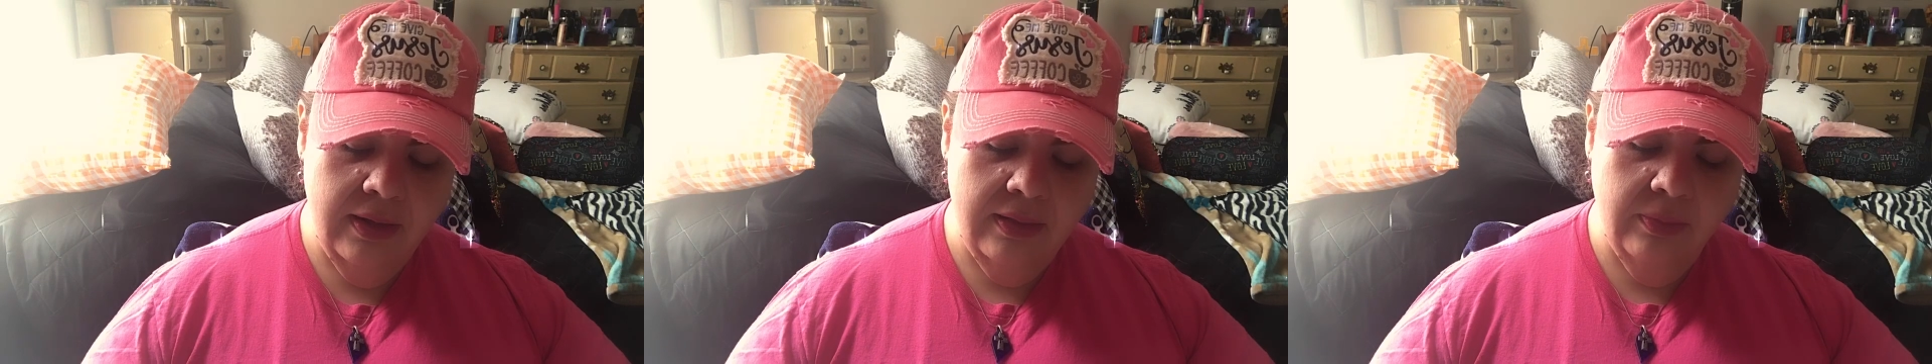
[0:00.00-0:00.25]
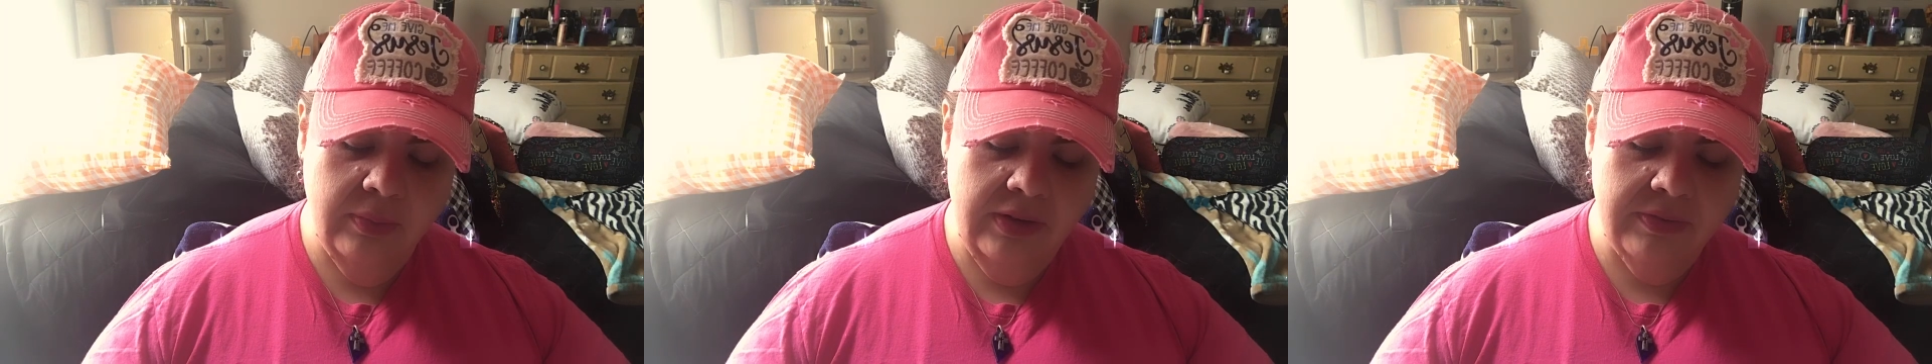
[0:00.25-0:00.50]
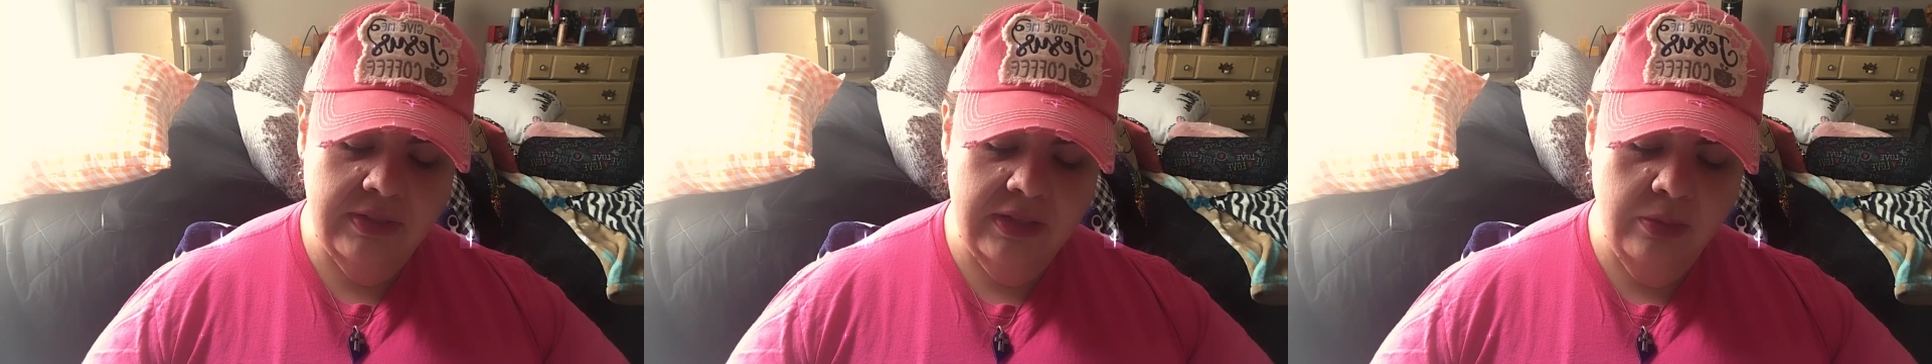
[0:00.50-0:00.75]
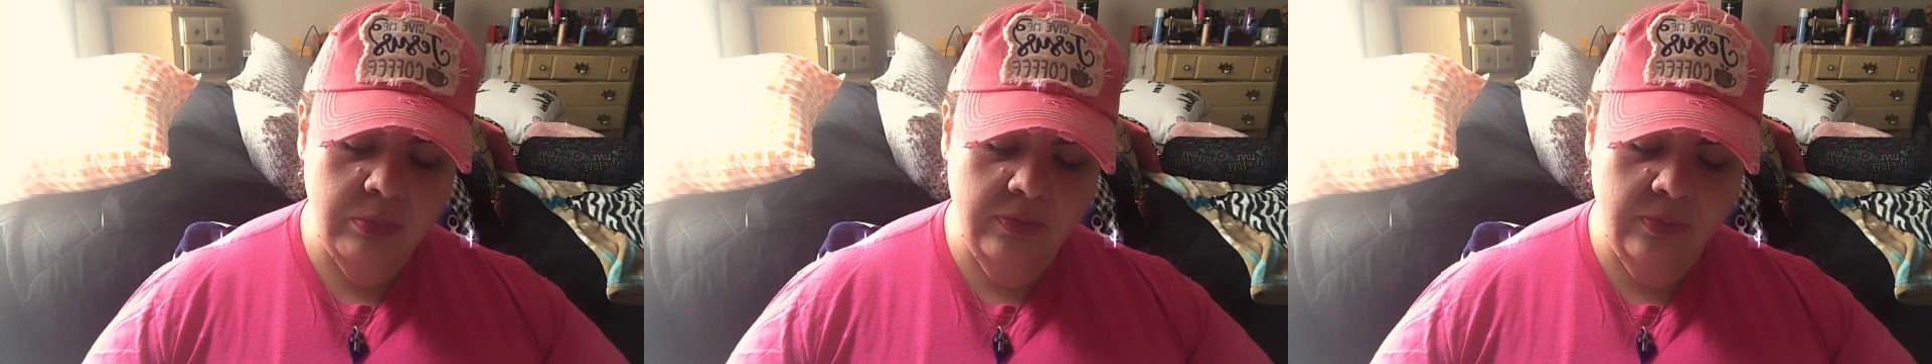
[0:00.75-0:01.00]
that we have
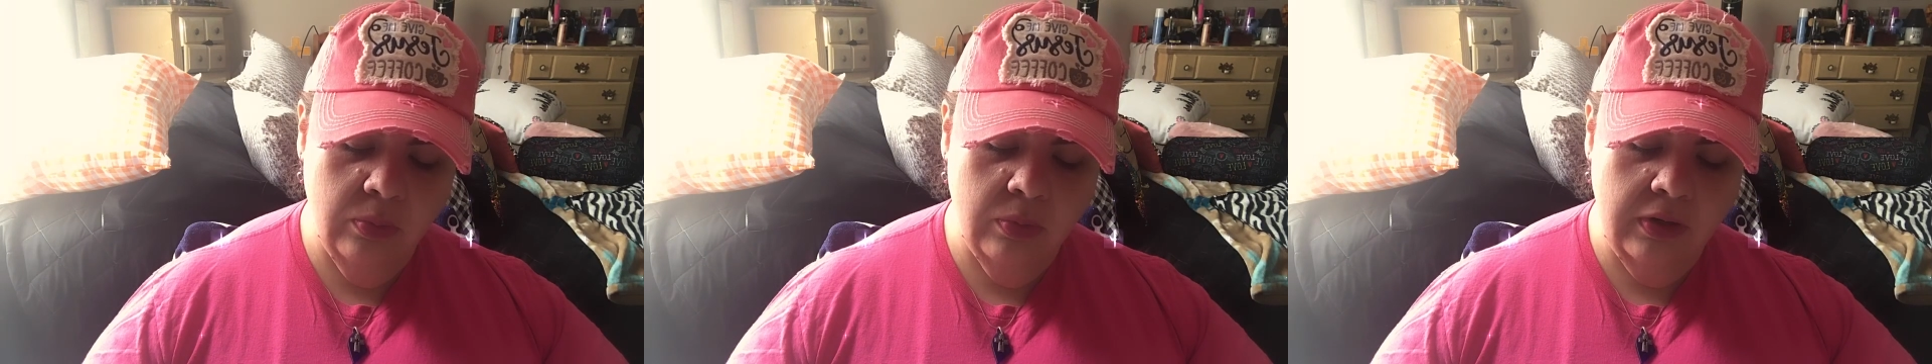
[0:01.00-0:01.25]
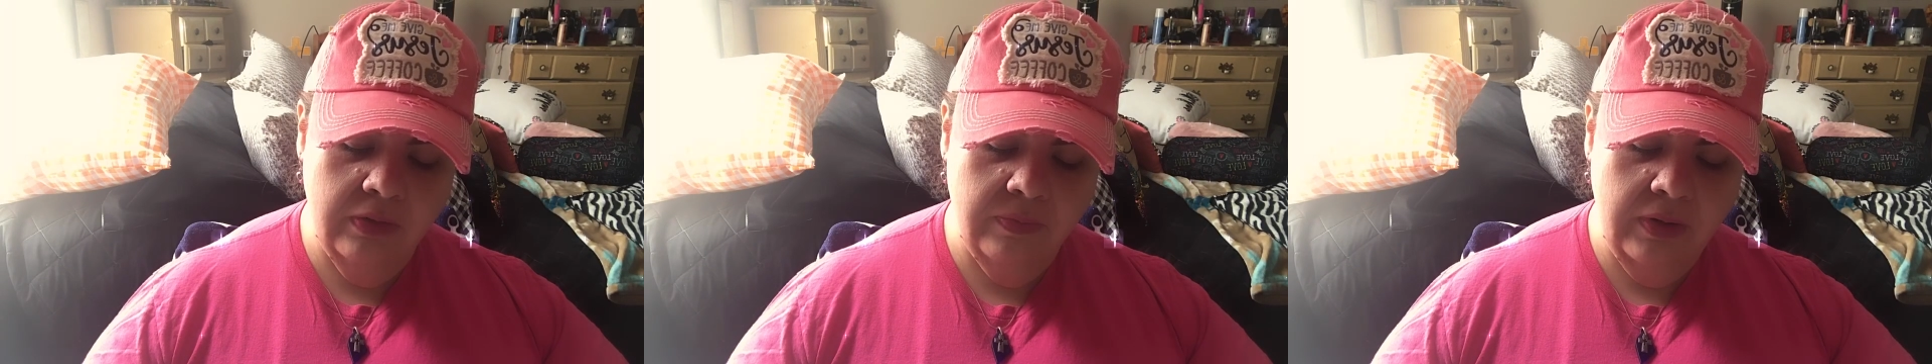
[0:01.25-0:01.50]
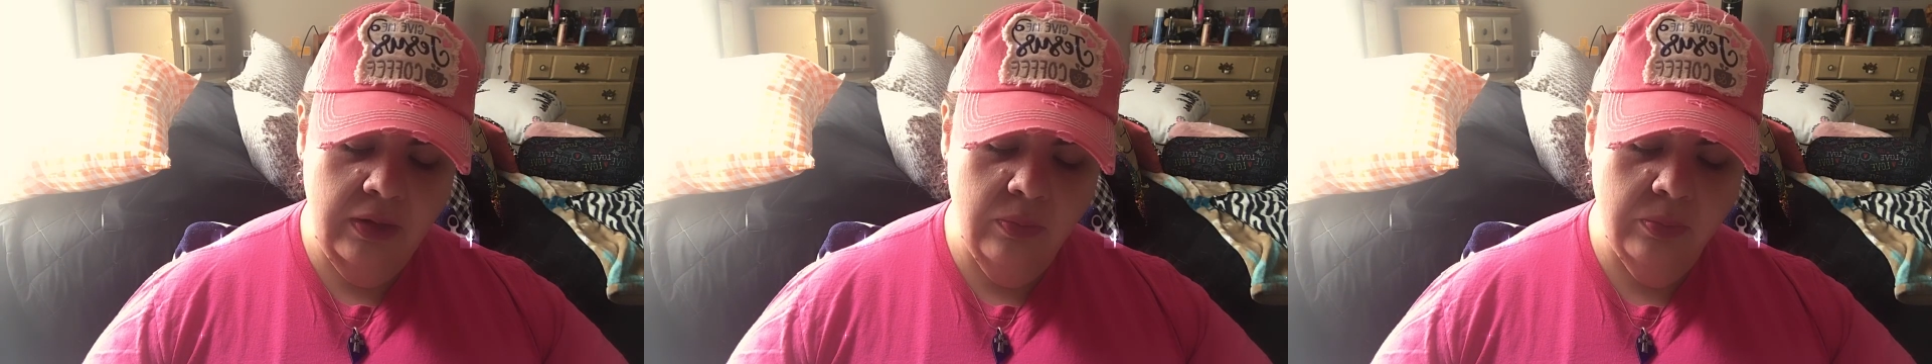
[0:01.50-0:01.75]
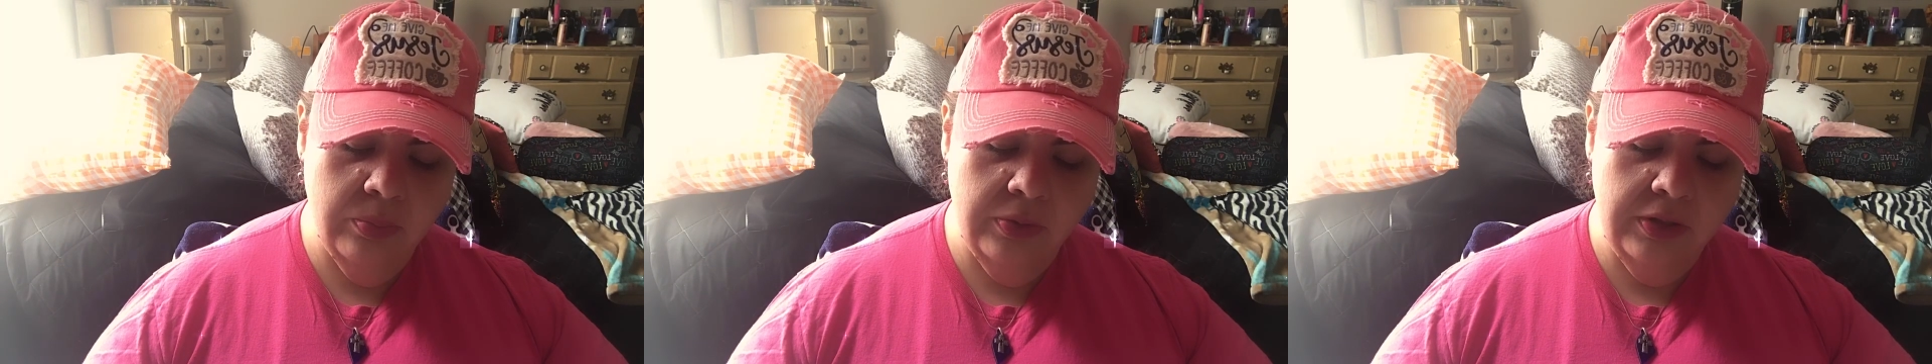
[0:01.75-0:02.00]
said before, if
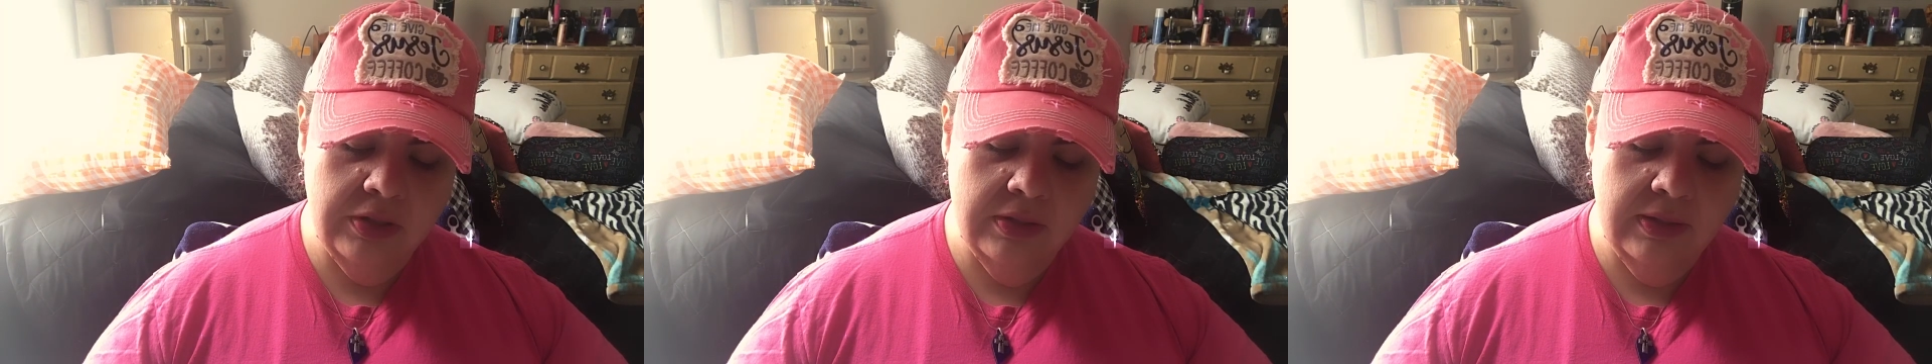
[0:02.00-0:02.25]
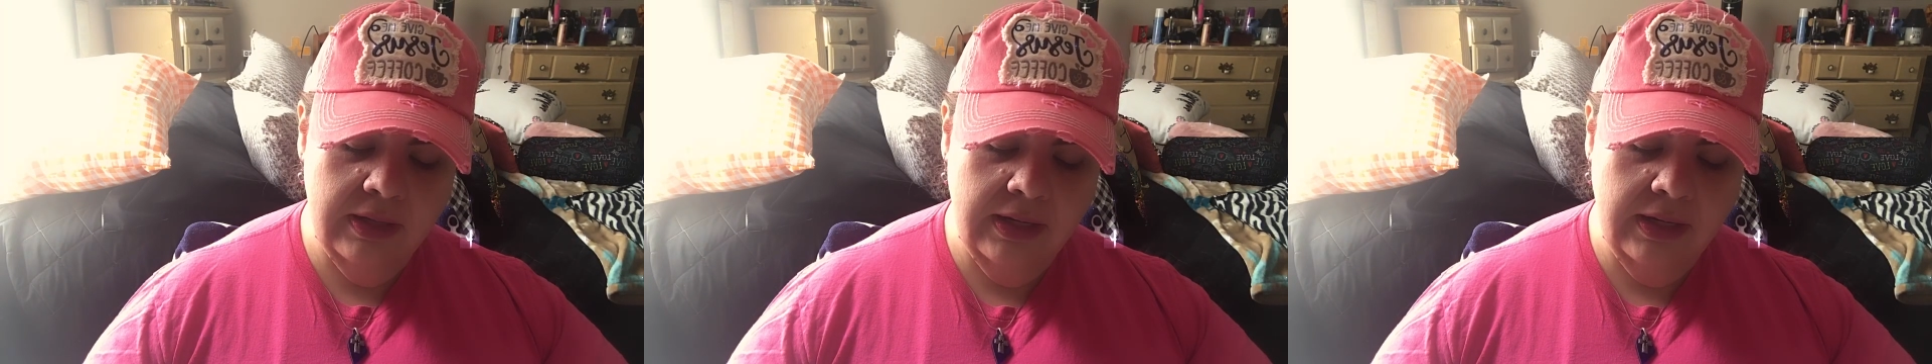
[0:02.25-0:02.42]
anyone preaches